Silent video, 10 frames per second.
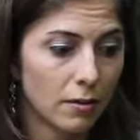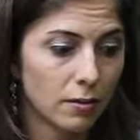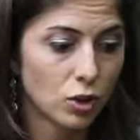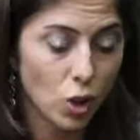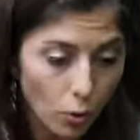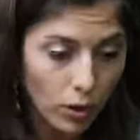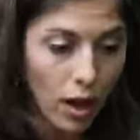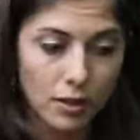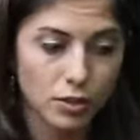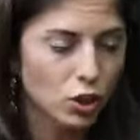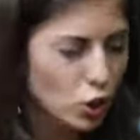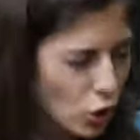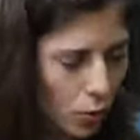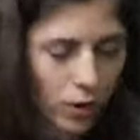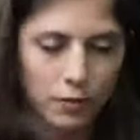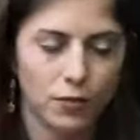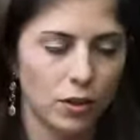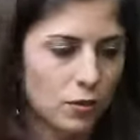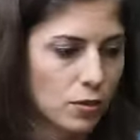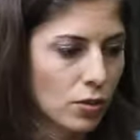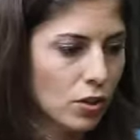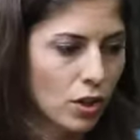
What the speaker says: So lost, so confused.